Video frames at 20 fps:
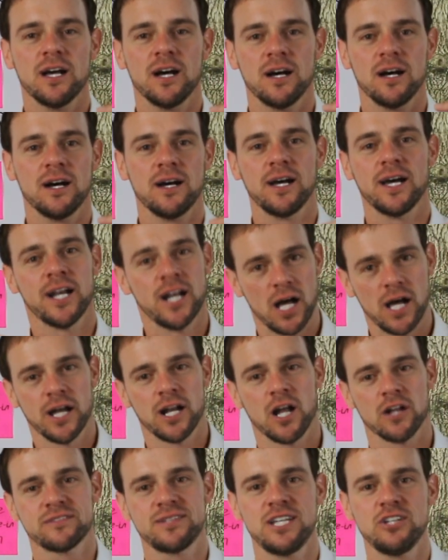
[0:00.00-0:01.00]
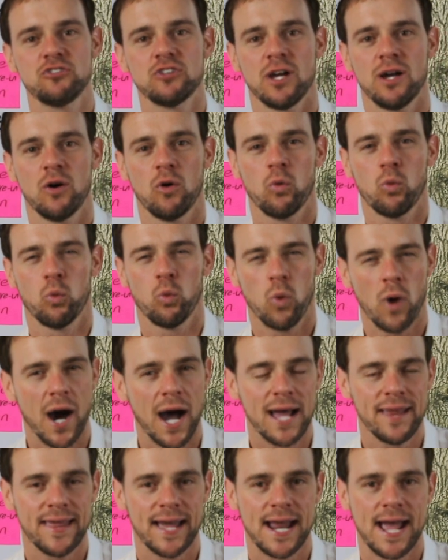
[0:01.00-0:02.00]
Uh, and, and I'll teach you
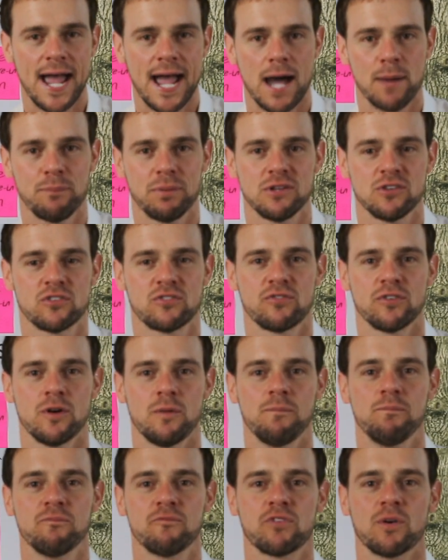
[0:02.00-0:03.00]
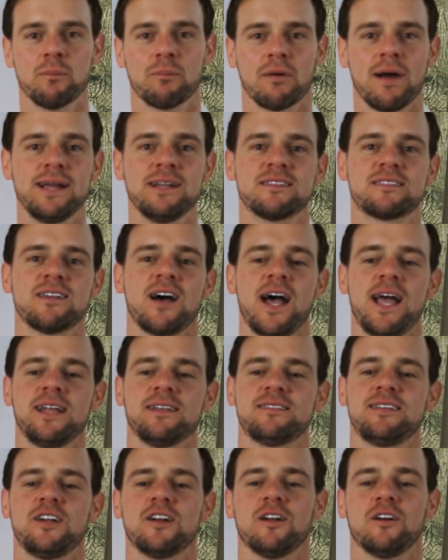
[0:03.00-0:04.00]
why that happens from, from brain
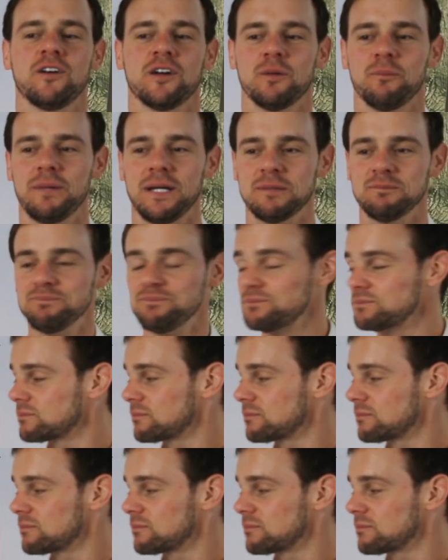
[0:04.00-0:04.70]
science here in a little bit.